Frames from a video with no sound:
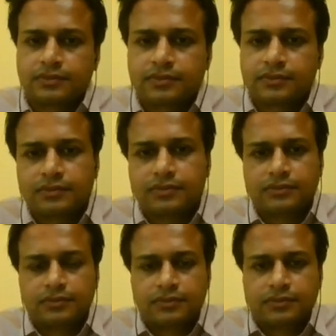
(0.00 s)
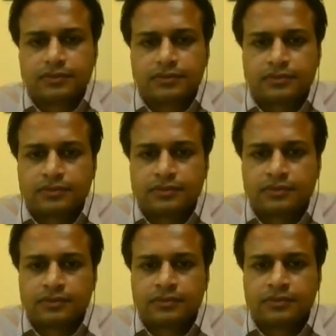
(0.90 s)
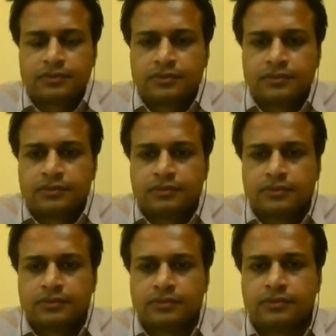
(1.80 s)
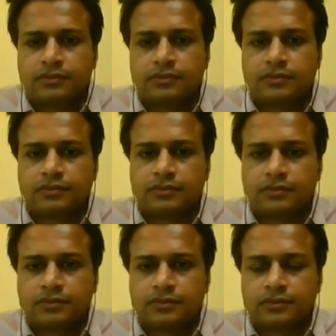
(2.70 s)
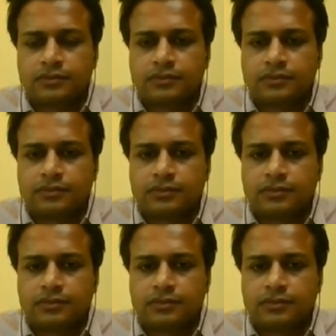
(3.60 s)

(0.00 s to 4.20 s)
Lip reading: No words are spoken by the person on screen.